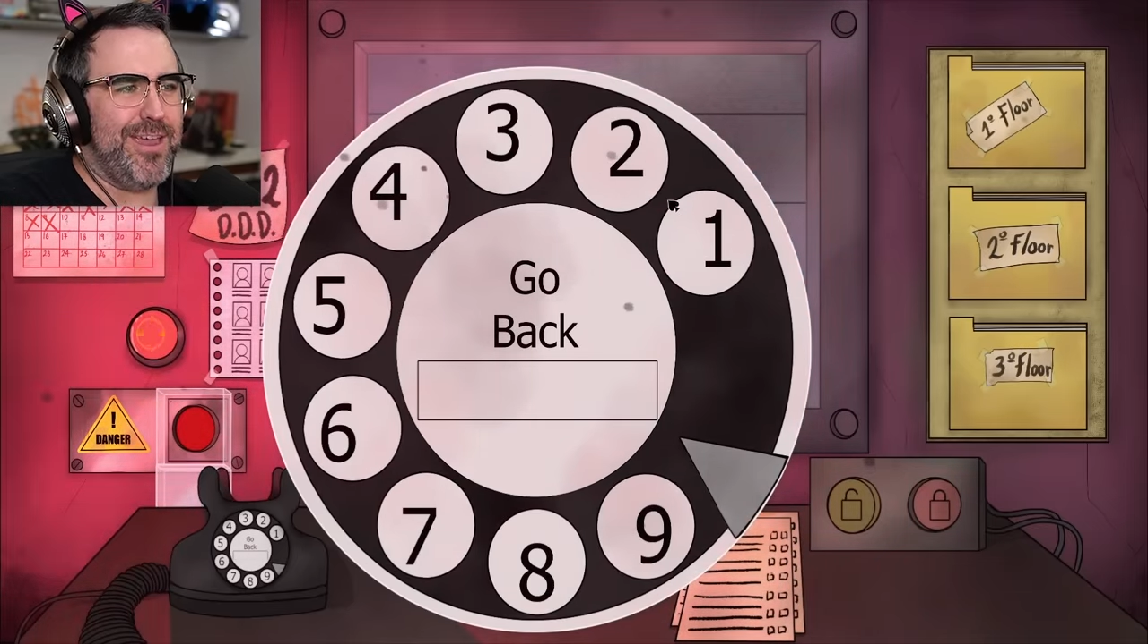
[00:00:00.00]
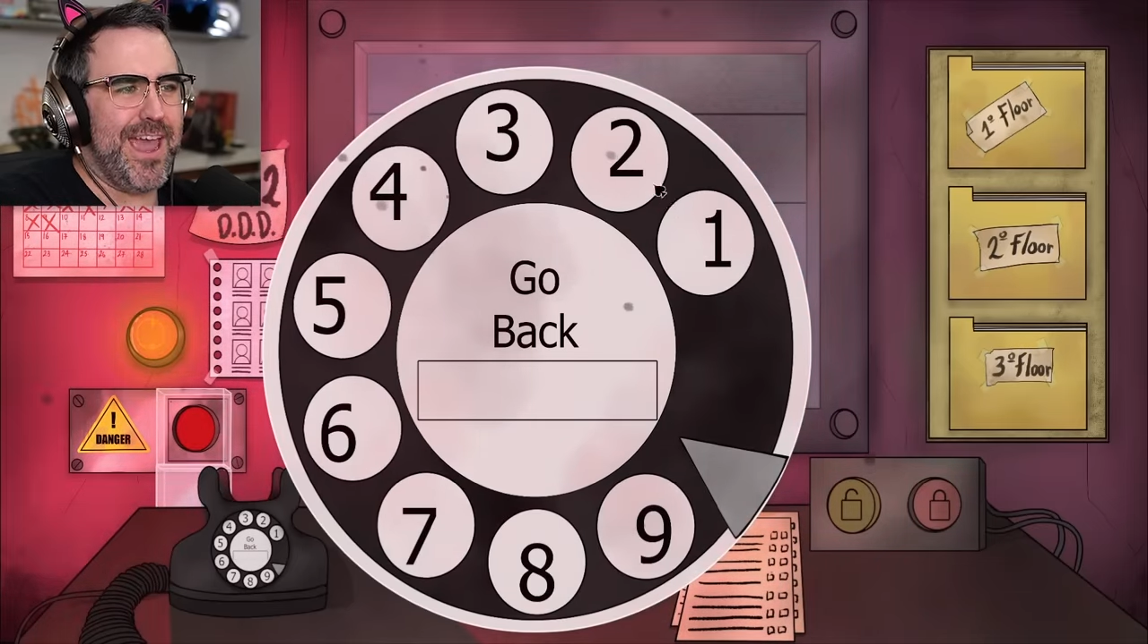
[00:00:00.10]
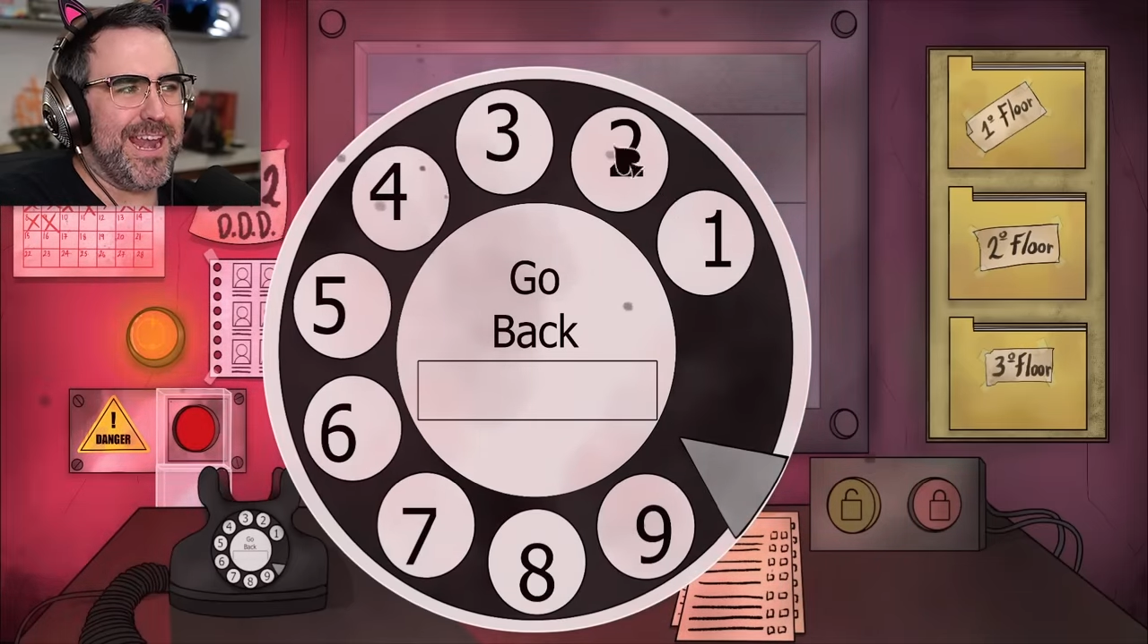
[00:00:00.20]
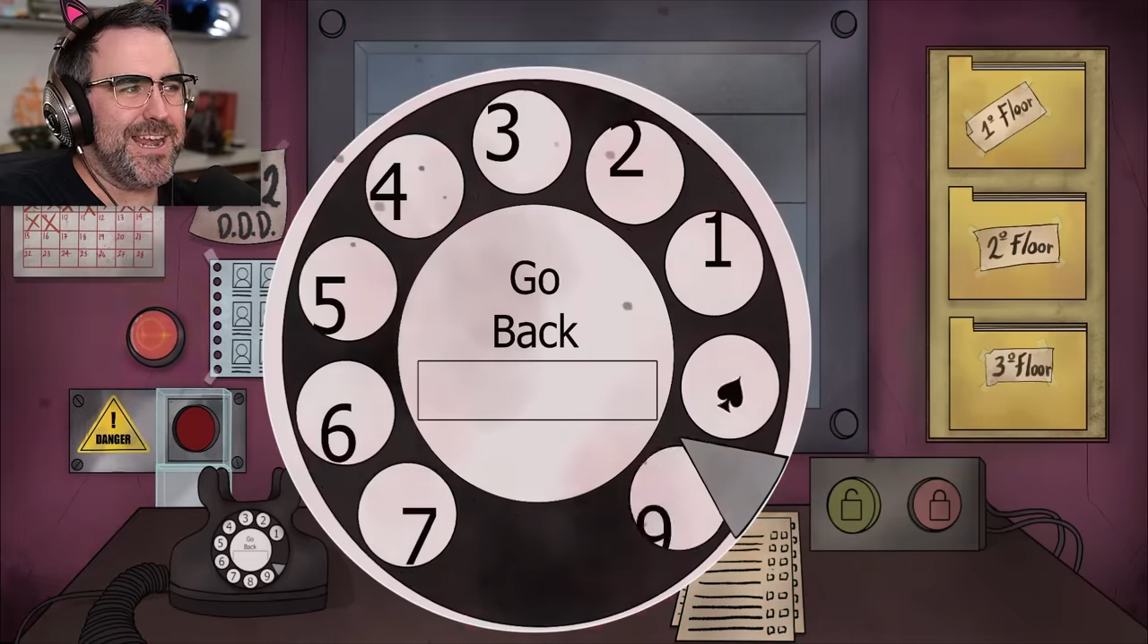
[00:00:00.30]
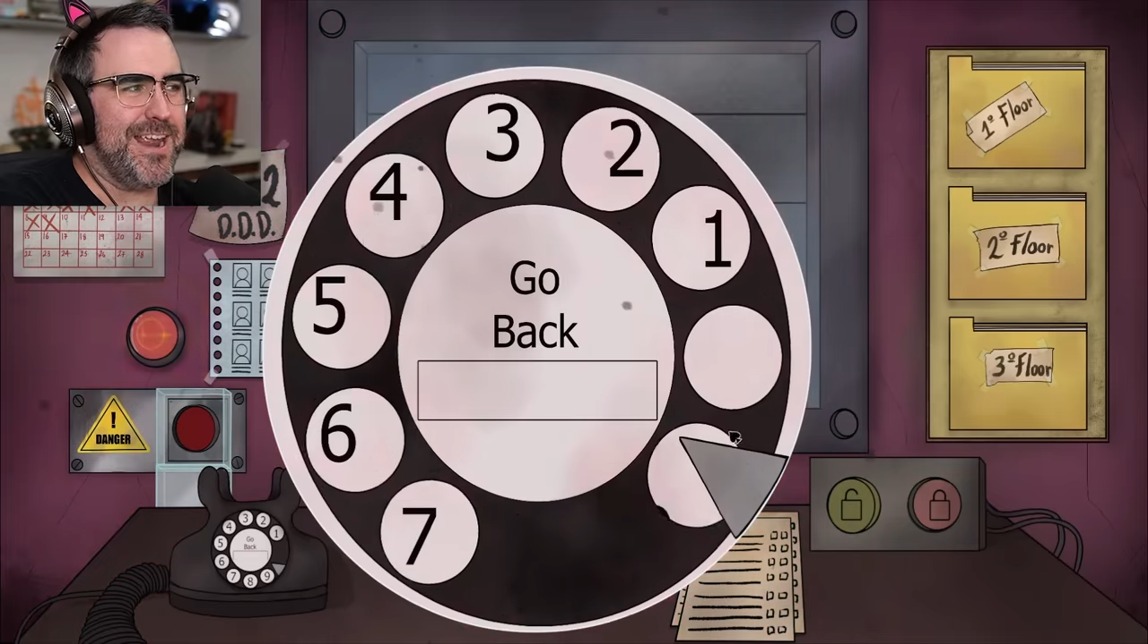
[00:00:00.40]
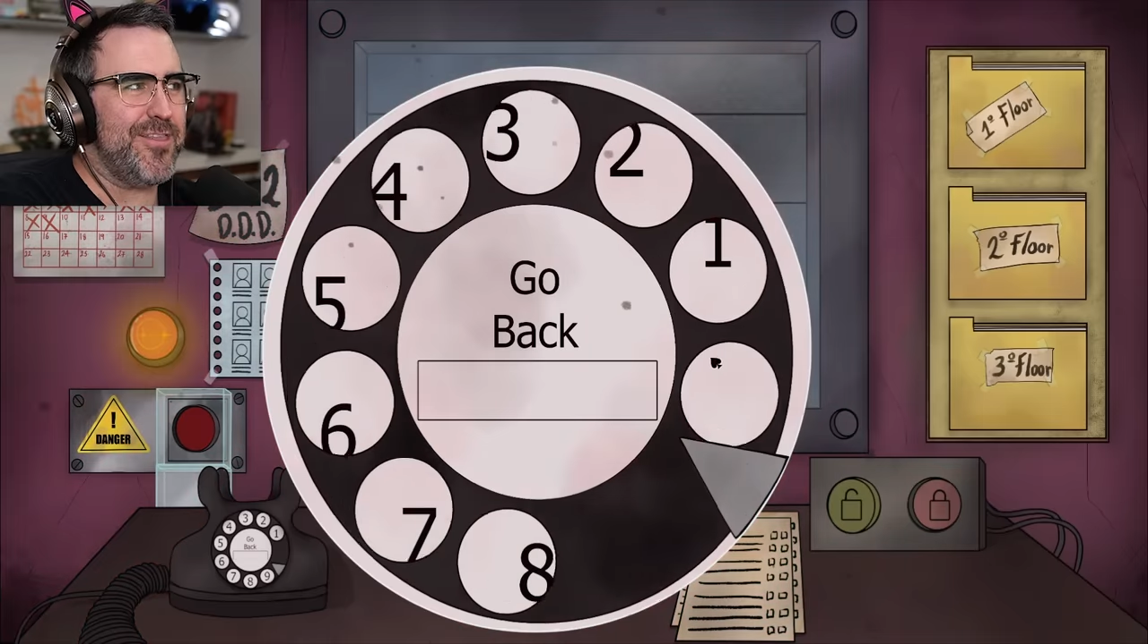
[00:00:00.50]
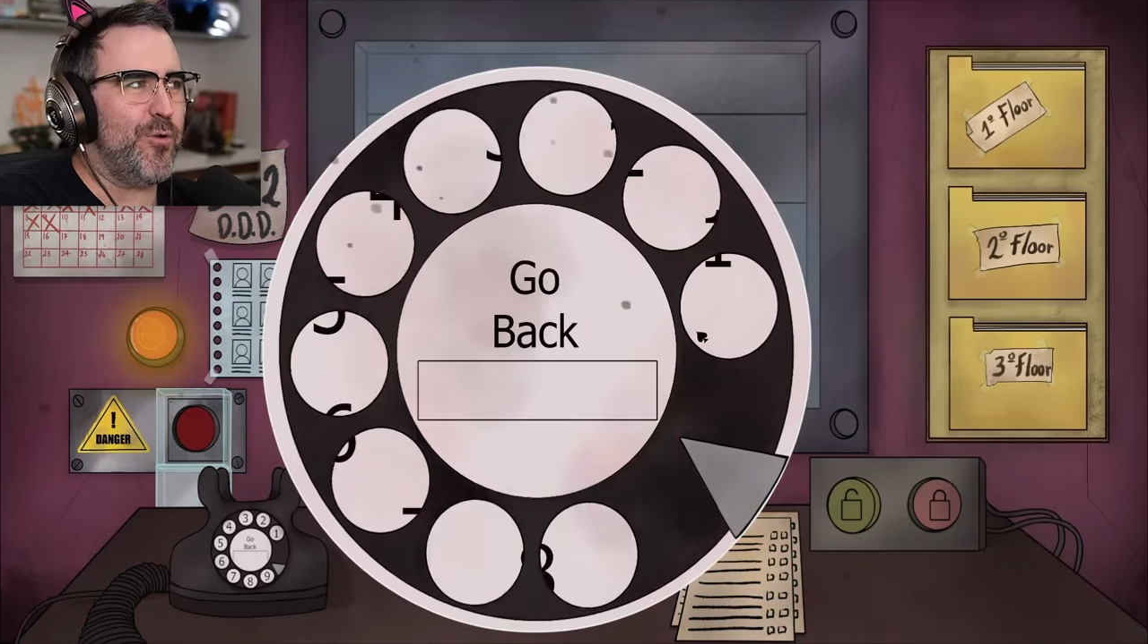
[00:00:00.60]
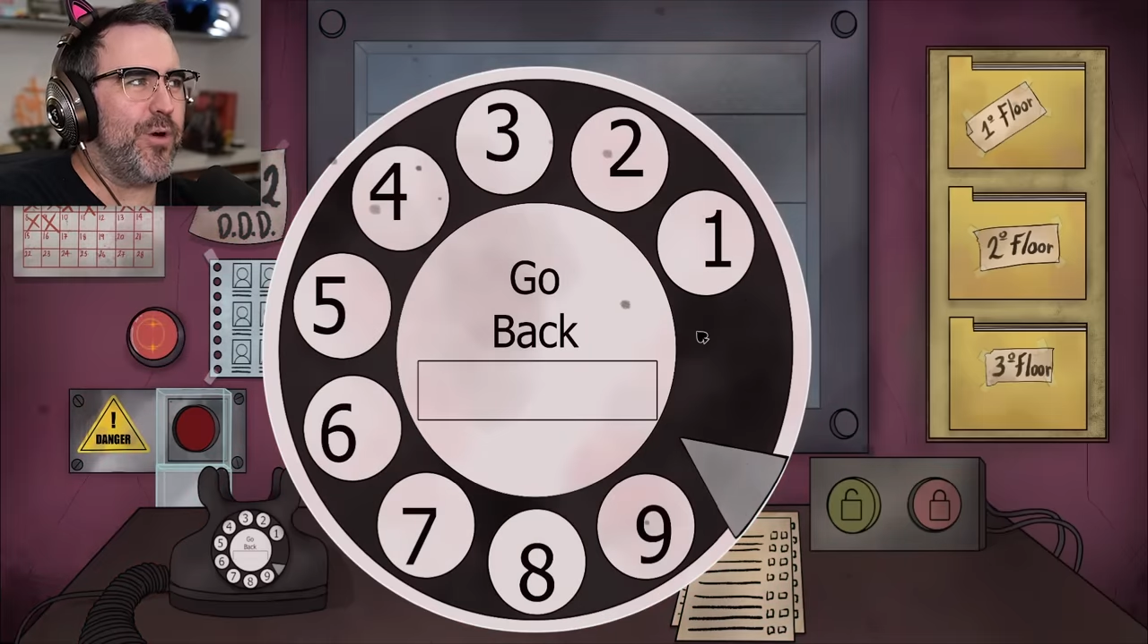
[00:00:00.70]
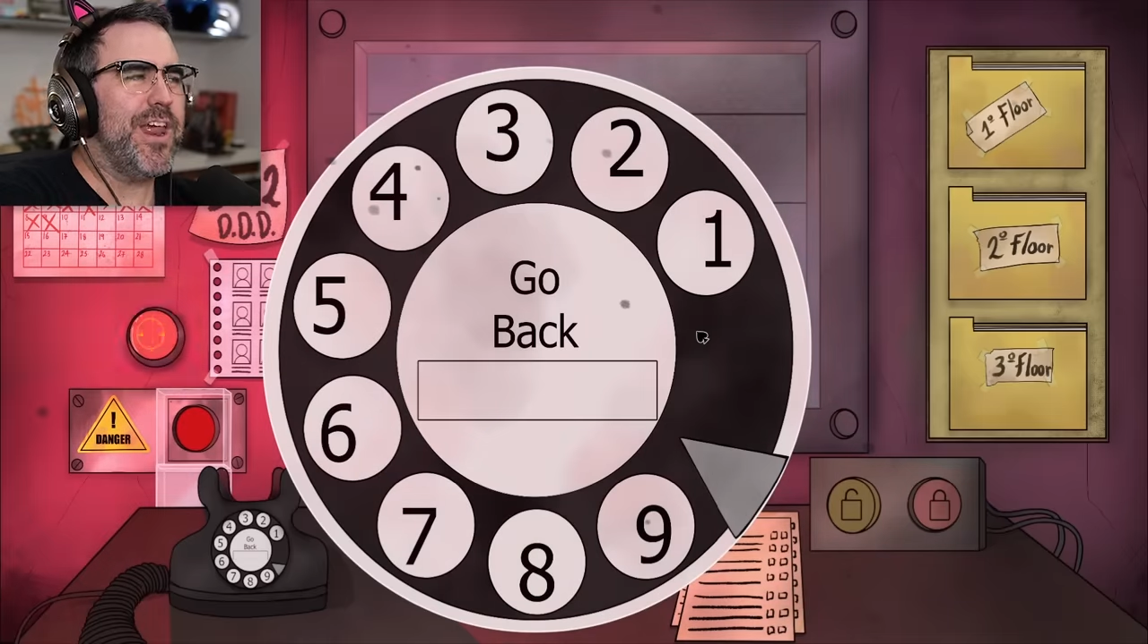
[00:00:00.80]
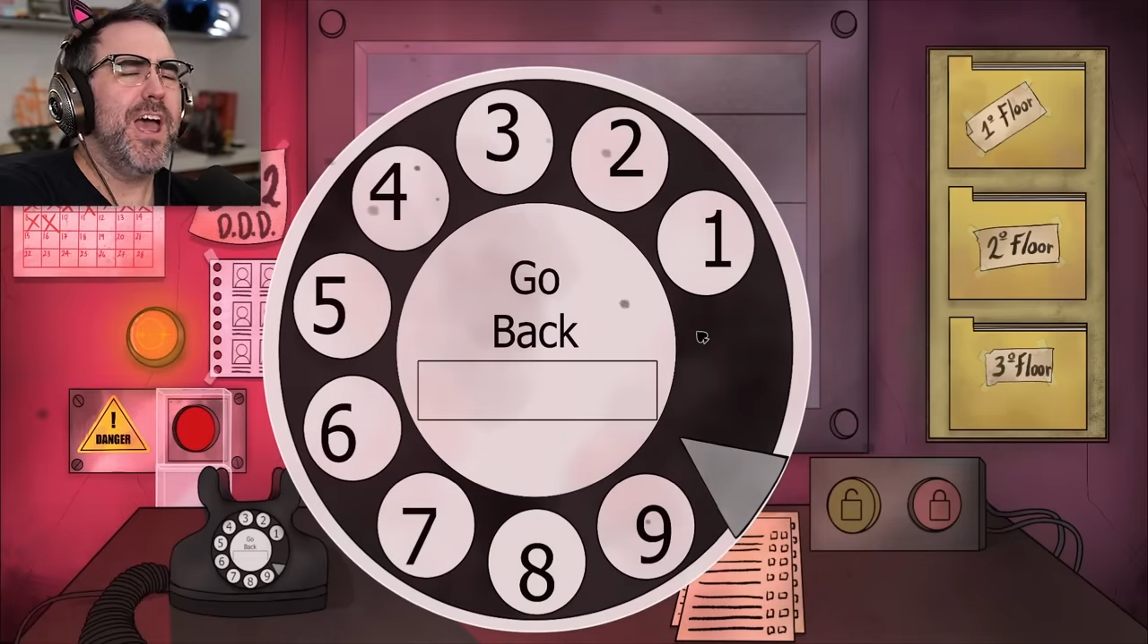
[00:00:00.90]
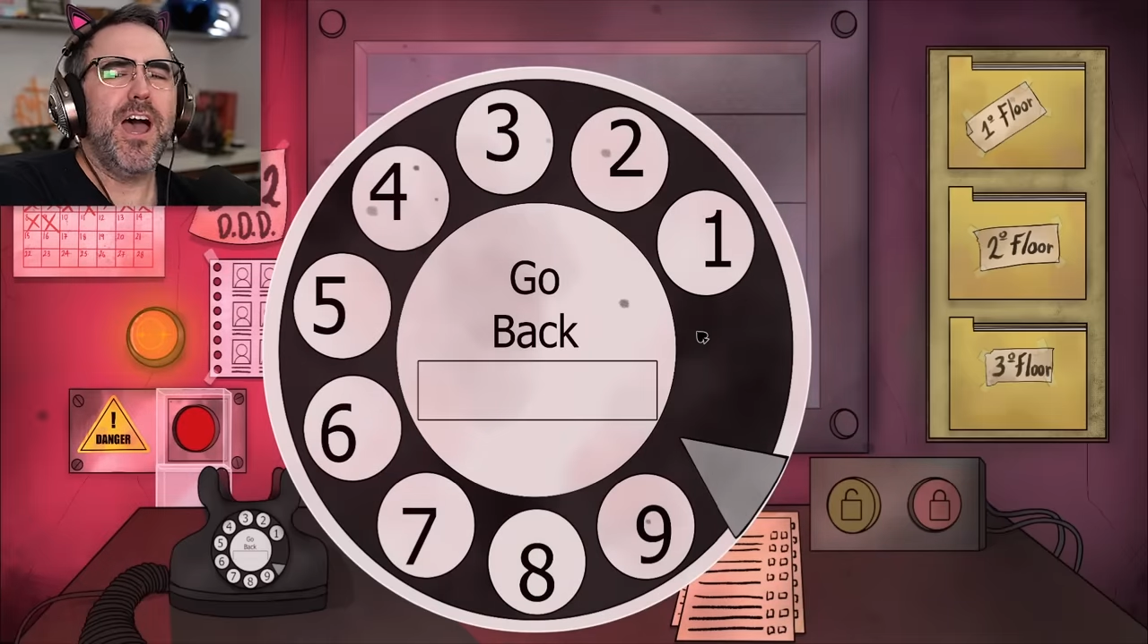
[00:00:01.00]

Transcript: we got another one.